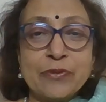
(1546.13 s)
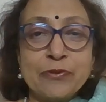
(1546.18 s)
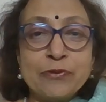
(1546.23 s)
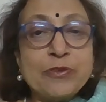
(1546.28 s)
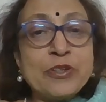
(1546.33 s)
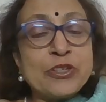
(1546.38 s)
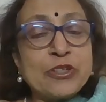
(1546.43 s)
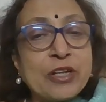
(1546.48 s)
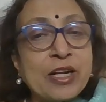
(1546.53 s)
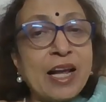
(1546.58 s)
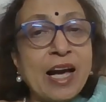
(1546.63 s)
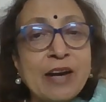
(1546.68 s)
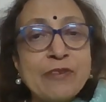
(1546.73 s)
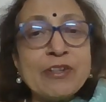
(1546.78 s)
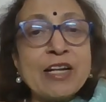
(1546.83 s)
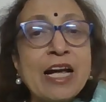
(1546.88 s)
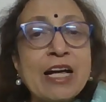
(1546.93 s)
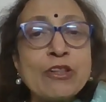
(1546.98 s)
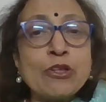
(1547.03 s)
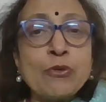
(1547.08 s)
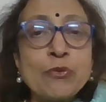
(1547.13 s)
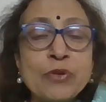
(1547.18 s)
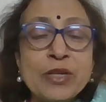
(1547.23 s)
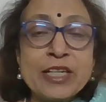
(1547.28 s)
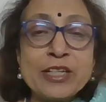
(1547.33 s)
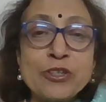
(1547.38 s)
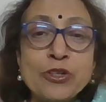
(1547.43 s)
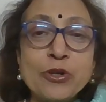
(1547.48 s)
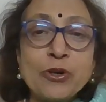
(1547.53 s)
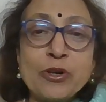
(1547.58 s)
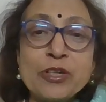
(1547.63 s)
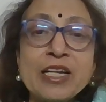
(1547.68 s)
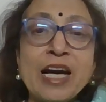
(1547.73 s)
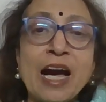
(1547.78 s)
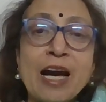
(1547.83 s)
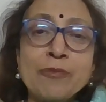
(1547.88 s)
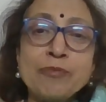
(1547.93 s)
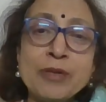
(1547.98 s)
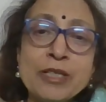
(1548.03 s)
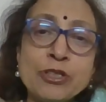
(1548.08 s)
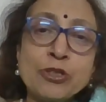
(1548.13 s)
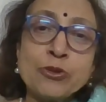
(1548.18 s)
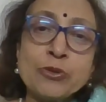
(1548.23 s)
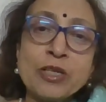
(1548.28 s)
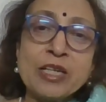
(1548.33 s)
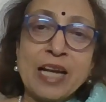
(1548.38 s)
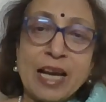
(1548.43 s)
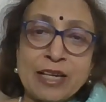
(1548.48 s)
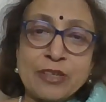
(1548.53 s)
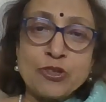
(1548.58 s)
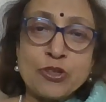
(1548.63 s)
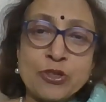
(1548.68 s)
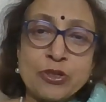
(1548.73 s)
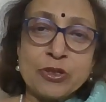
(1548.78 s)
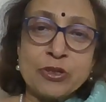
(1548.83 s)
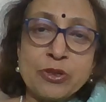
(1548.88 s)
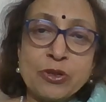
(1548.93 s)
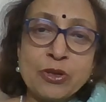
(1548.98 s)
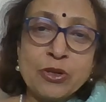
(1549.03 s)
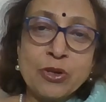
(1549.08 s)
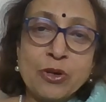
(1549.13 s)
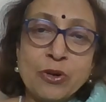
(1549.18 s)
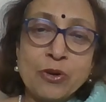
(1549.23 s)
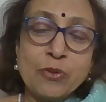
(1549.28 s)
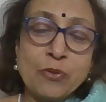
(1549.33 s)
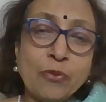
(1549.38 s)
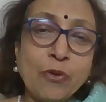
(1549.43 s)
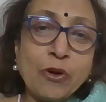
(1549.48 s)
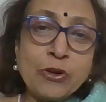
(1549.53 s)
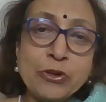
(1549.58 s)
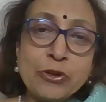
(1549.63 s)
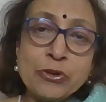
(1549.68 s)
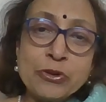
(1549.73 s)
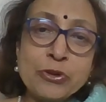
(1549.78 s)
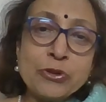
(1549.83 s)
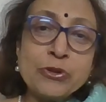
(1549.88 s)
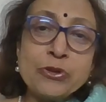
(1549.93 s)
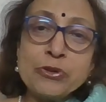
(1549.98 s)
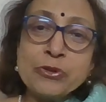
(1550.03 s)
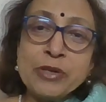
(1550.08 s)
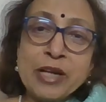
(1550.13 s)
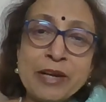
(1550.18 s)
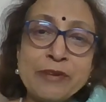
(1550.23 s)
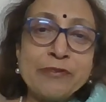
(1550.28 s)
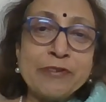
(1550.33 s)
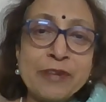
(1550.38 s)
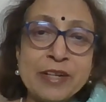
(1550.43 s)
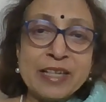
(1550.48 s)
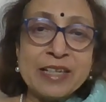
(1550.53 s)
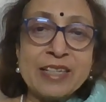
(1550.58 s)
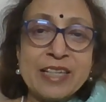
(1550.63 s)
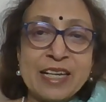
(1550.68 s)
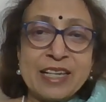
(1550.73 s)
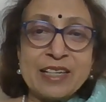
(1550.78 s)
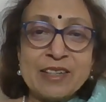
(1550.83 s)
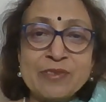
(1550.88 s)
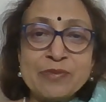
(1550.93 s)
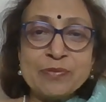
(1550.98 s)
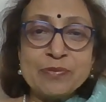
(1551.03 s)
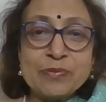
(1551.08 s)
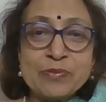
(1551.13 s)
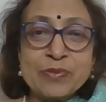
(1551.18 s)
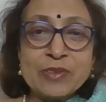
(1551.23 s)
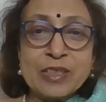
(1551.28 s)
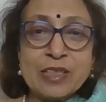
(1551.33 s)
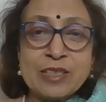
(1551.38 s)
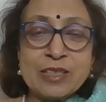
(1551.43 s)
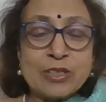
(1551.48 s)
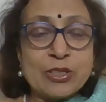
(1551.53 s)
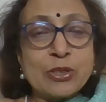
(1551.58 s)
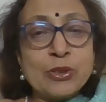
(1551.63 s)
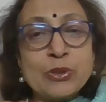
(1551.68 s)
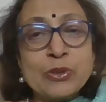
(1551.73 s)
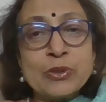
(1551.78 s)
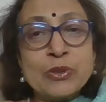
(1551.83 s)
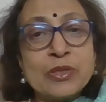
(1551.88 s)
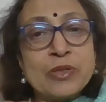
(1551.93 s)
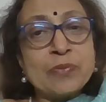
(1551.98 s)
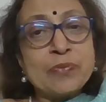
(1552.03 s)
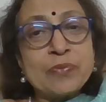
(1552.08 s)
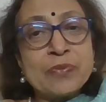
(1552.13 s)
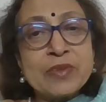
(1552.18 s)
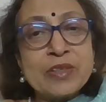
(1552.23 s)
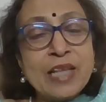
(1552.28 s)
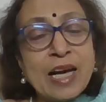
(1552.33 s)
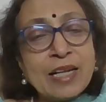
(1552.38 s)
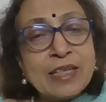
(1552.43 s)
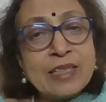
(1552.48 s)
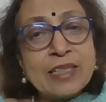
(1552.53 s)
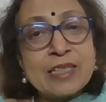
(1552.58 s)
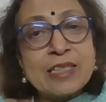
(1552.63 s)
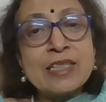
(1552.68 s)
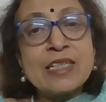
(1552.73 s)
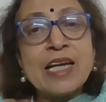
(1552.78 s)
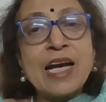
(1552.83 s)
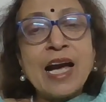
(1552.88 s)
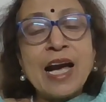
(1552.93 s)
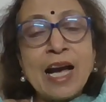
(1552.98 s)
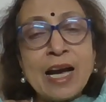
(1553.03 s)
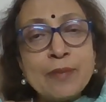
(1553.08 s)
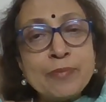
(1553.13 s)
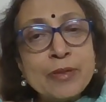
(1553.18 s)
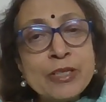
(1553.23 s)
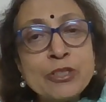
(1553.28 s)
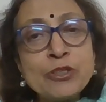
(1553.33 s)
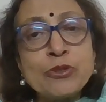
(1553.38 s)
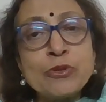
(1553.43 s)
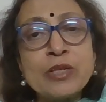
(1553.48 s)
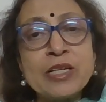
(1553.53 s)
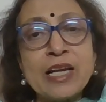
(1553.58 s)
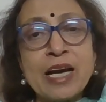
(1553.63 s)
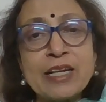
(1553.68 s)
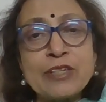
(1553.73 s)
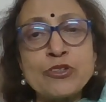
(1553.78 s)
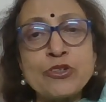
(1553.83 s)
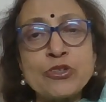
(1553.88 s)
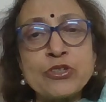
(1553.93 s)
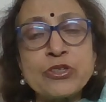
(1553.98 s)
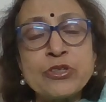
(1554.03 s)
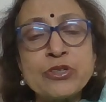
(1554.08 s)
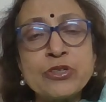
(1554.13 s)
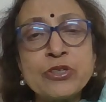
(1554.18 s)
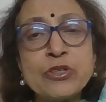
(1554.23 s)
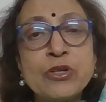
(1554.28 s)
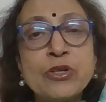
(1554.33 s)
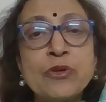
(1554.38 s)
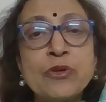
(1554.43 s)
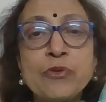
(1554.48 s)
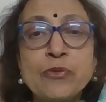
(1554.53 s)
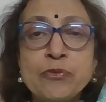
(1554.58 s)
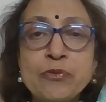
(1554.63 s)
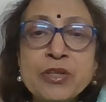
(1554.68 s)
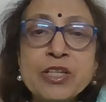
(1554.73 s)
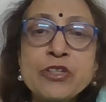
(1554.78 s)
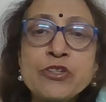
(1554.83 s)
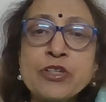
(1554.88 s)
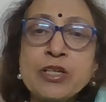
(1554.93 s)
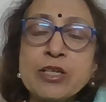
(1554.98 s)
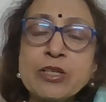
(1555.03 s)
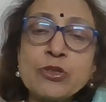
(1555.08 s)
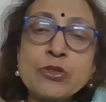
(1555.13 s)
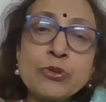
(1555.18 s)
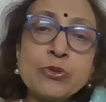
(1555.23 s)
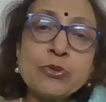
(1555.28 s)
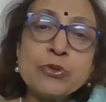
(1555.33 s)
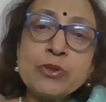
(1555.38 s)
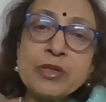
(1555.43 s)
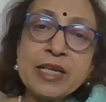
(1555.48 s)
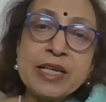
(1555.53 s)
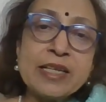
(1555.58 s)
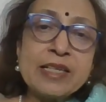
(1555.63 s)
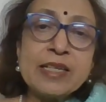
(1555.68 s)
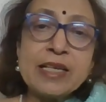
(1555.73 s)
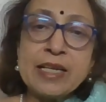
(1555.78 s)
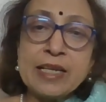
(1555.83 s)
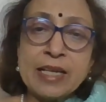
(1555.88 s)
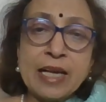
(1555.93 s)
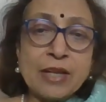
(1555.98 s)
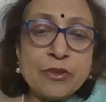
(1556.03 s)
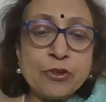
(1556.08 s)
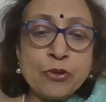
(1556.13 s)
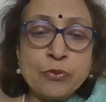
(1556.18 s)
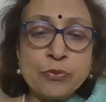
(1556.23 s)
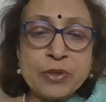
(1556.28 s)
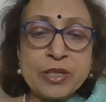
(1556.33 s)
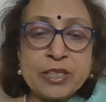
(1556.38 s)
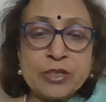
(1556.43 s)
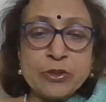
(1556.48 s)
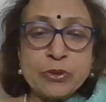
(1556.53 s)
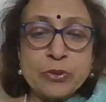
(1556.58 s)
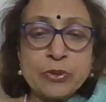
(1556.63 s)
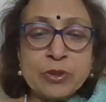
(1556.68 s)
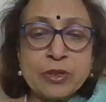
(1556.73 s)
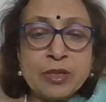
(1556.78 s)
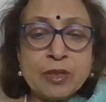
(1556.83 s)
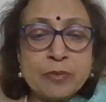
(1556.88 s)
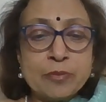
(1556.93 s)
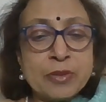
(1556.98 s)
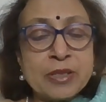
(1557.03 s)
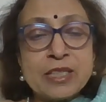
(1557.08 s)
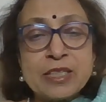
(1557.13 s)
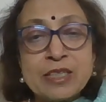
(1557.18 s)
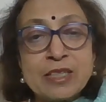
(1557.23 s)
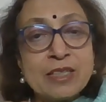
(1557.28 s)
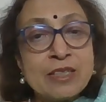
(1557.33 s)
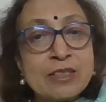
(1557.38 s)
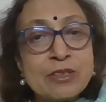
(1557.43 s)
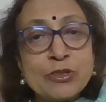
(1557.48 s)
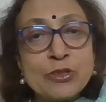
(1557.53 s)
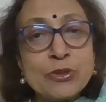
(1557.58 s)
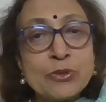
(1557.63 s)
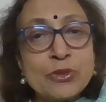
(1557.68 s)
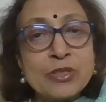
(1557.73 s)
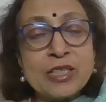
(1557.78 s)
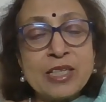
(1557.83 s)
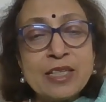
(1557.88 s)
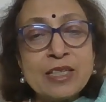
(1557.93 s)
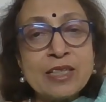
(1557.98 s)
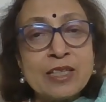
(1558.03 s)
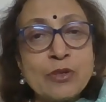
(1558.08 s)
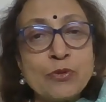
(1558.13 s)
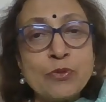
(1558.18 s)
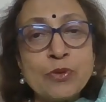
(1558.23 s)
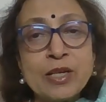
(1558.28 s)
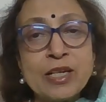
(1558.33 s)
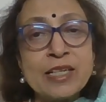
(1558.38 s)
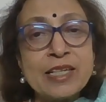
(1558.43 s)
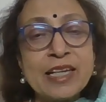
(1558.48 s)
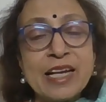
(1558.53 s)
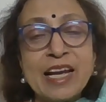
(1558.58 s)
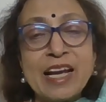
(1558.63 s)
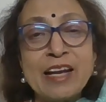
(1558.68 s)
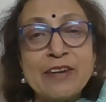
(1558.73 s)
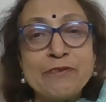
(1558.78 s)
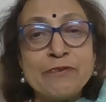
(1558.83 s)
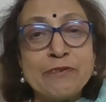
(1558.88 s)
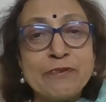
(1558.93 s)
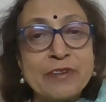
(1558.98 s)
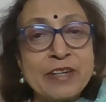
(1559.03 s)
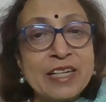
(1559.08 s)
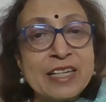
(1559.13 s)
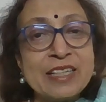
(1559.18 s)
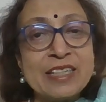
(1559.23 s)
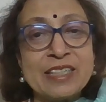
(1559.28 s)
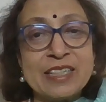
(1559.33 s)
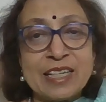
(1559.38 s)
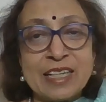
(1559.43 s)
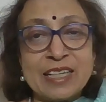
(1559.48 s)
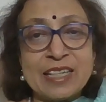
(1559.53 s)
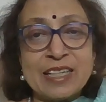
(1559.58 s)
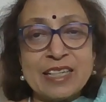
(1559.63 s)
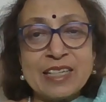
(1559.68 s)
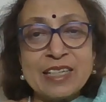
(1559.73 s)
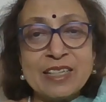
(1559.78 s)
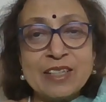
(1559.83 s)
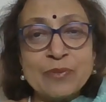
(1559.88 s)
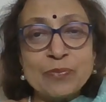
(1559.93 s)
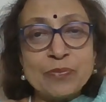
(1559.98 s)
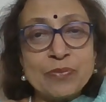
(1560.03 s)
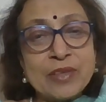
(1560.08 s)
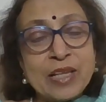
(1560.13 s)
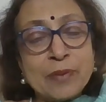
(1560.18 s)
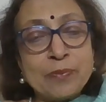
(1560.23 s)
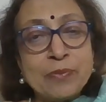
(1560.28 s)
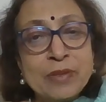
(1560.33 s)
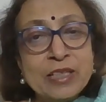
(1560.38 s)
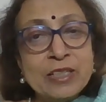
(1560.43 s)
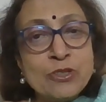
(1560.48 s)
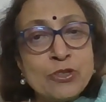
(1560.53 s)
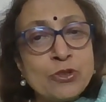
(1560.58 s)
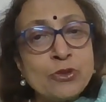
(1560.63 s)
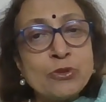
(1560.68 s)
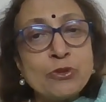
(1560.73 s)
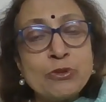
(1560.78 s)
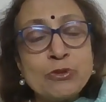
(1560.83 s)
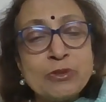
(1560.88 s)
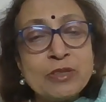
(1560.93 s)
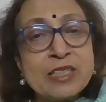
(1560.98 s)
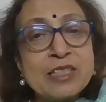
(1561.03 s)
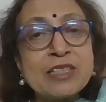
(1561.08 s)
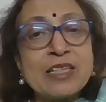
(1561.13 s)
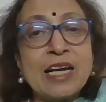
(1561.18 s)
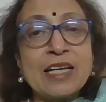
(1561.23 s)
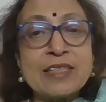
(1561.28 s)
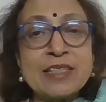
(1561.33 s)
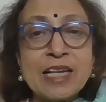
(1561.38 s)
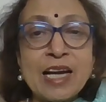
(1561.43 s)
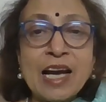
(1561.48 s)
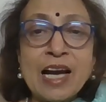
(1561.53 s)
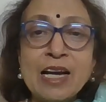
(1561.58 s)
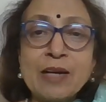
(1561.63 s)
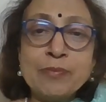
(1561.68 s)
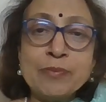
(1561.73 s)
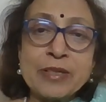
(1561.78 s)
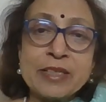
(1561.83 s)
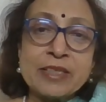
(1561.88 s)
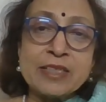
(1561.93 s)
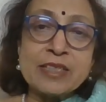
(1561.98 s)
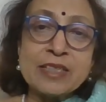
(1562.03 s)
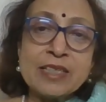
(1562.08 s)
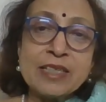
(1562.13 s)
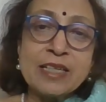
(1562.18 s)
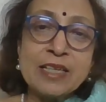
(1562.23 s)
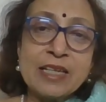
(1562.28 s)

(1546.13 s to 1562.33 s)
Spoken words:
We shall have another video on habitual action. What do you do every day? So that habitual action we shall do in another video. But here you see the word every day. That means you do it as a habit.